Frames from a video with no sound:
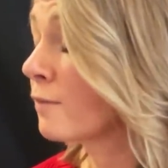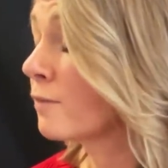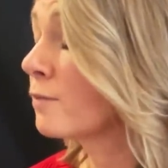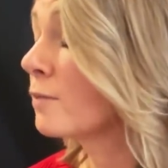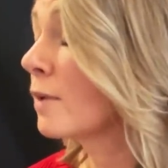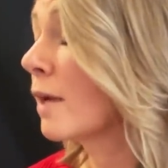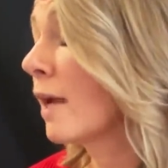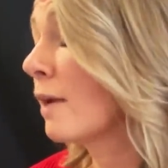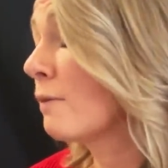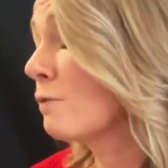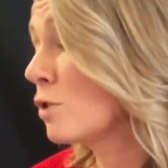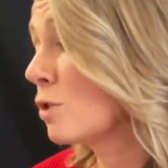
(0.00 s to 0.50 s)
i
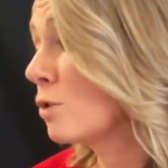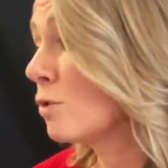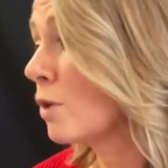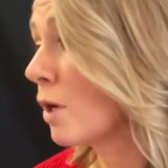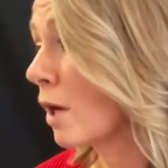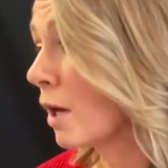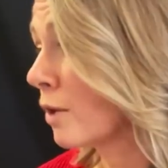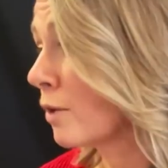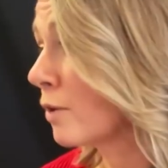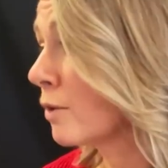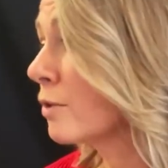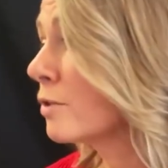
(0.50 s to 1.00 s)
have two
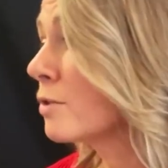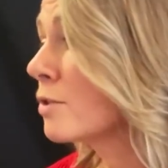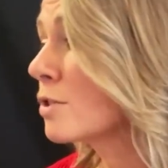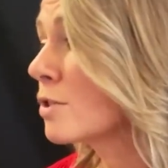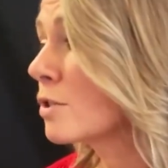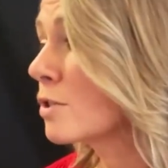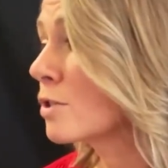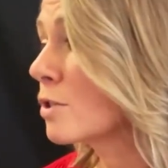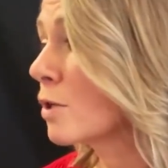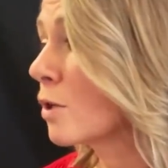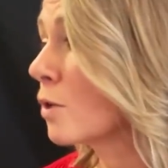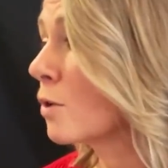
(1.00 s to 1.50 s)
daughters
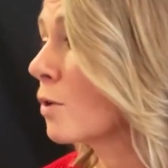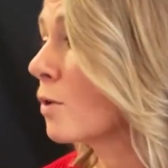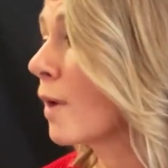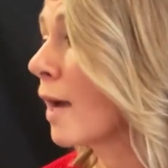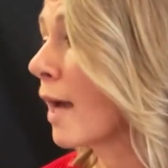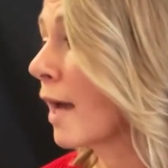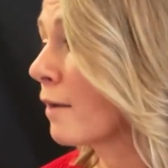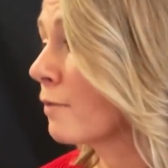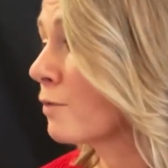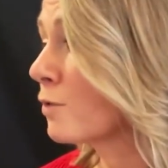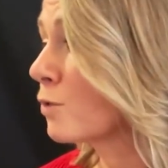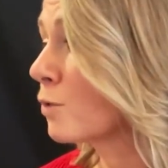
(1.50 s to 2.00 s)
so
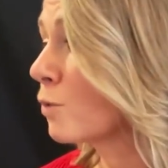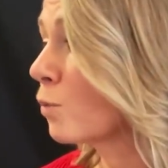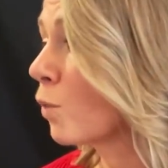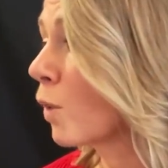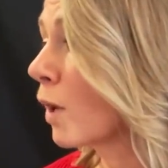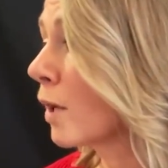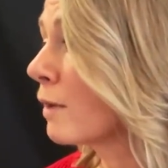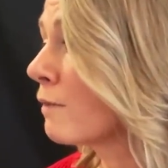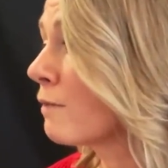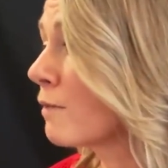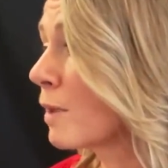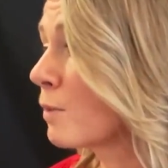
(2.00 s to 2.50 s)
after one
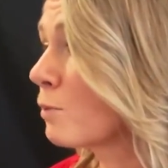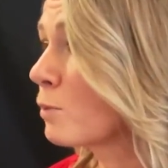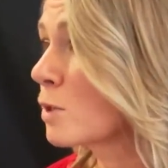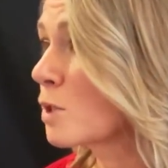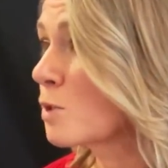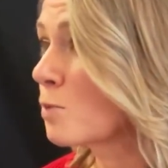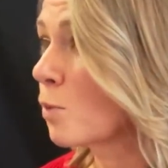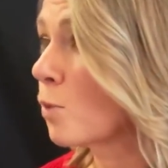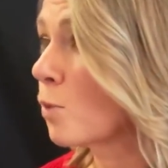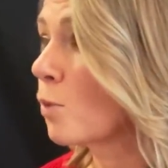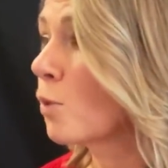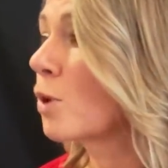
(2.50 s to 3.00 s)
of them was
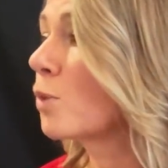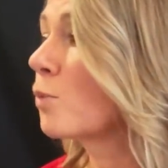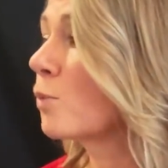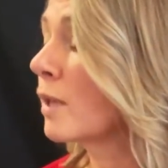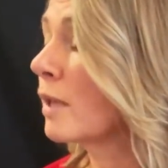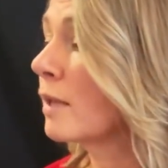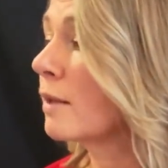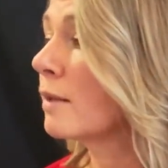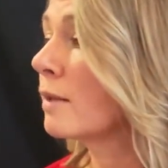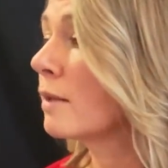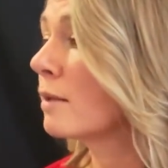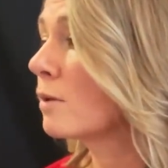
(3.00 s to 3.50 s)
born
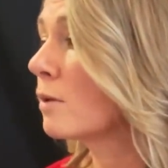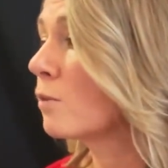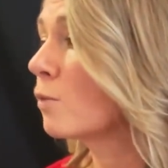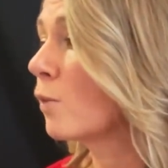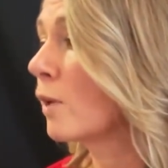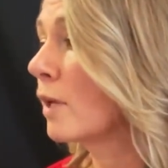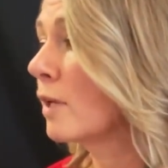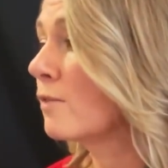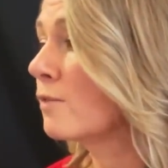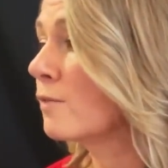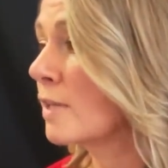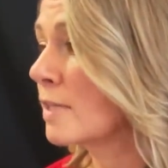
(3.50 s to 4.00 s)
we went and
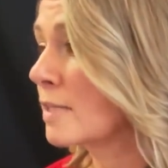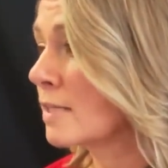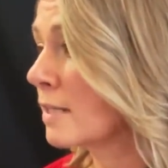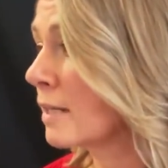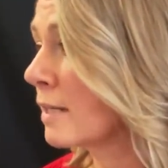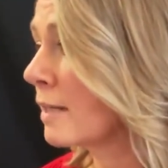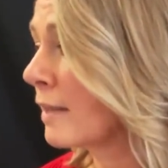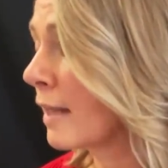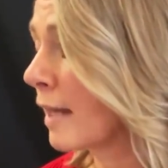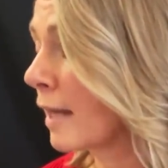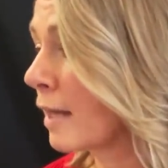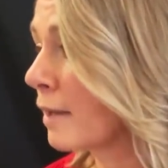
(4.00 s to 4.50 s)
visited
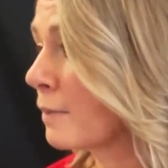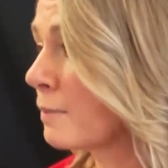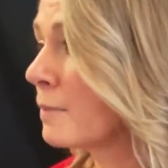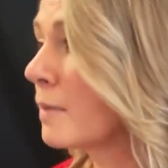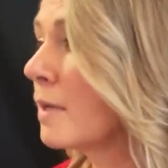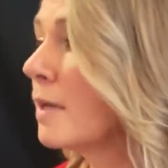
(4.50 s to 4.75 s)
them